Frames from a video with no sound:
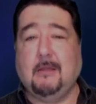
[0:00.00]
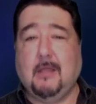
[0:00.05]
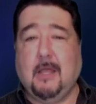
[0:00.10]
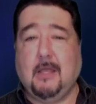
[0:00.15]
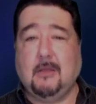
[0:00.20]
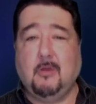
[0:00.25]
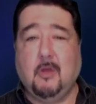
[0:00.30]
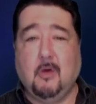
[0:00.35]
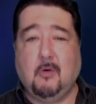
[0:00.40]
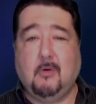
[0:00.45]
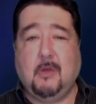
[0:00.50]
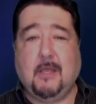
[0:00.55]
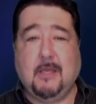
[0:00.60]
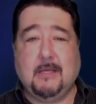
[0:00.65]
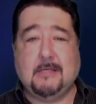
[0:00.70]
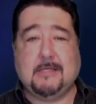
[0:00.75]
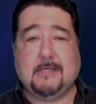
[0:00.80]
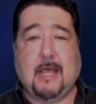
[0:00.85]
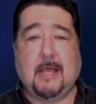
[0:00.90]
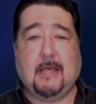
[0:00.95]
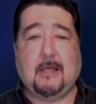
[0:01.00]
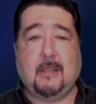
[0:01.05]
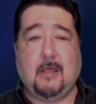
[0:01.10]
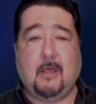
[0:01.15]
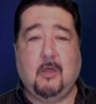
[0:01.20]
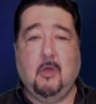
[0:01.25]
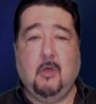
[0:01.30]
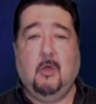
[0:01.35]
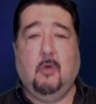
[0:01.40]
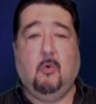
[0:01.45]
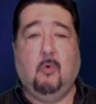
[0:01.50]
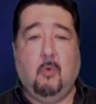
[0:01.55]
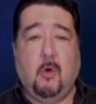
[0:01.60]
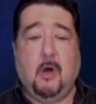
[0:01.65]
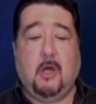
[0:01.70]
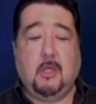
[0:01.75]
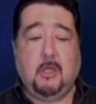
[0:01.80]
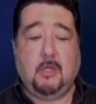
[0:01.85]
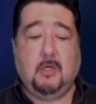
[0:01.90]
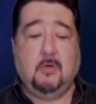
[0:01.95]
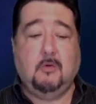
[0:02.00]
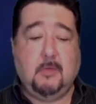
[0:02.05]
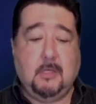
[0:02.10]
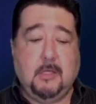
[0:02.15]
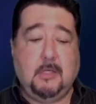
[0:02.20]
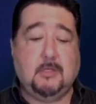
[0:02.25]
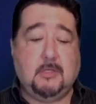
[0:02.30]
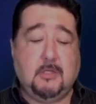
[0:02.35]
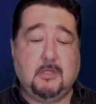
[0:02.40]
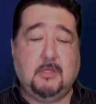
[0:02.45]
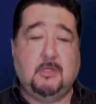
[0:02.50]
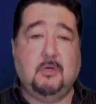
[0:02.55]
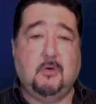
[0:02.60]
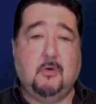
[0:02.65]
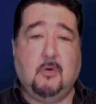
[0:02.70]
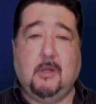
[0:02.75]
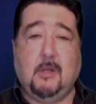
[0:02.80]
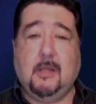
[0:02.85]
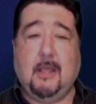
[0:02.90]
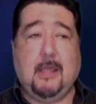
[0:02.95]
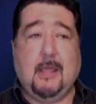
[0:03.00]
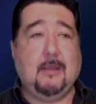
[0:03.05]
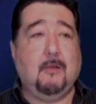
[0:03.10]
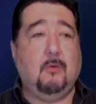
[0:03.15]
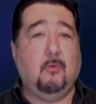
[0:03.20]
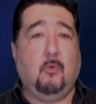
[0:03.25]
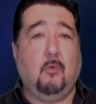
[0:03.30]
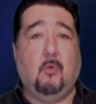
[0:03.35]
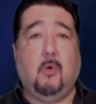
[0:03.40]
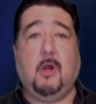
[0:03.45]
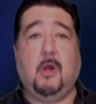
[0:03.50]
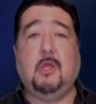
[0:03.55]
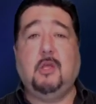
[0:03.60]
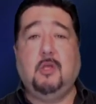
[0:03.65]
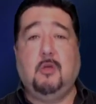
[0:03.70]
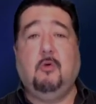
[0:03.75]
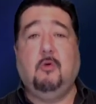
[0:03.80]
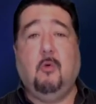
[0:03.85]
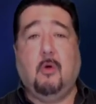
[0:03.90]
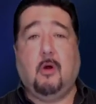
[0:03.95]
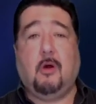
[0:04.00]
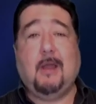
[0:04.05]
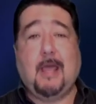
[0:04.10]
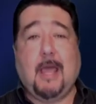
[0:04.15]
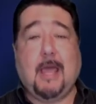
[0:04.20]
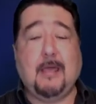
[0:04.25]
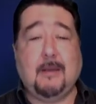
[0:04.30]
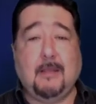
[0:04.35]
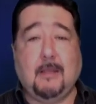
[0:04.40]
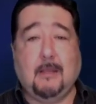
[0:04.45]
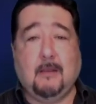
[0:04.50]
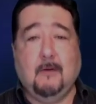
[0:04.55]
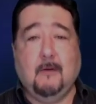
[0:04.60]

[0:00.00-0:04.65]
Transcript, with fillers: and knowing exactly what you need to do and, and where you are headed.